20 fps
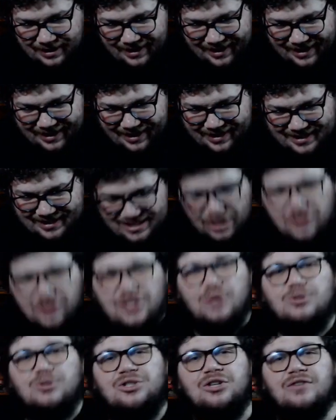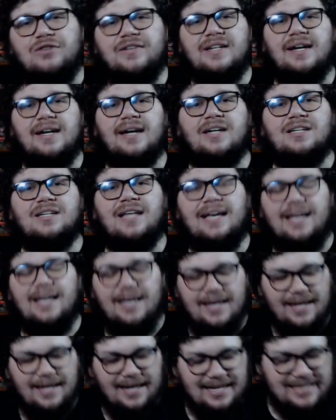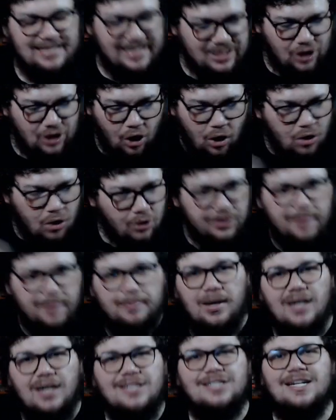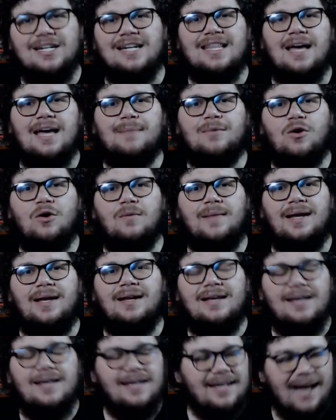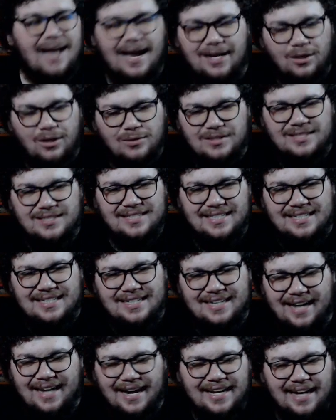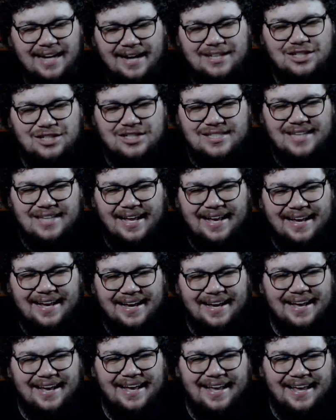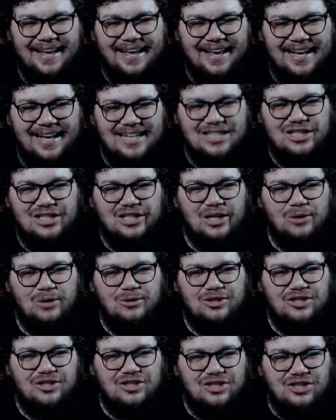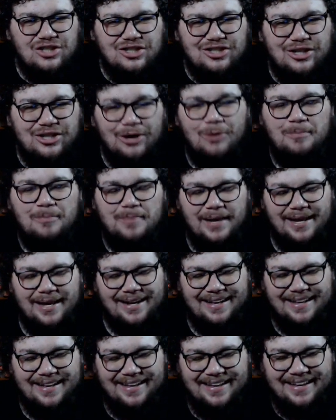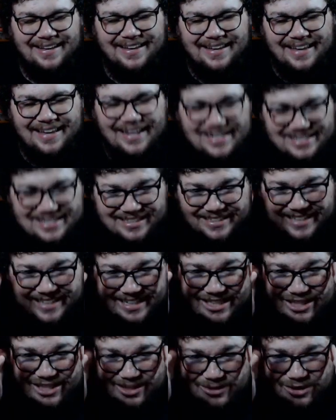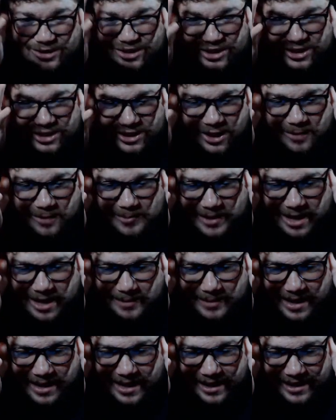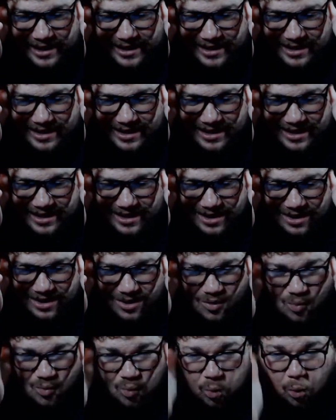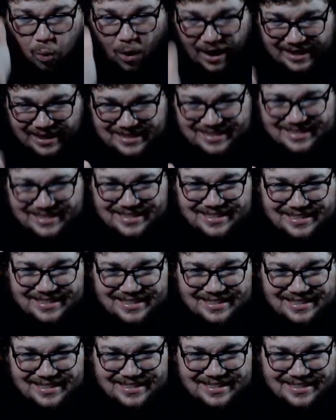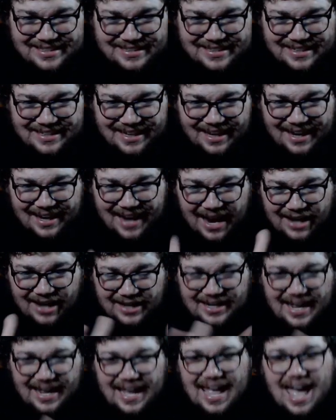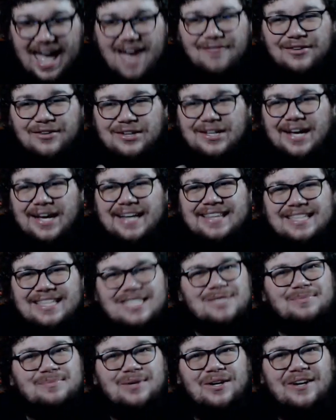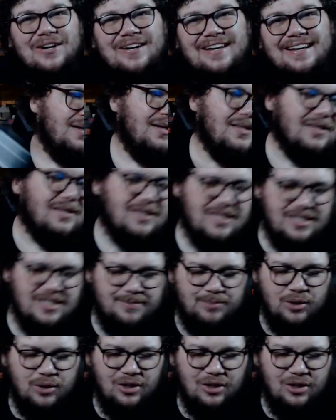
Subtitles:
These are so juvenile, like, it takes all the punch out of that moment. I just, like, it's so stupid. It is just, like, so stupid, I'm like, what? How did I ever like this book? This book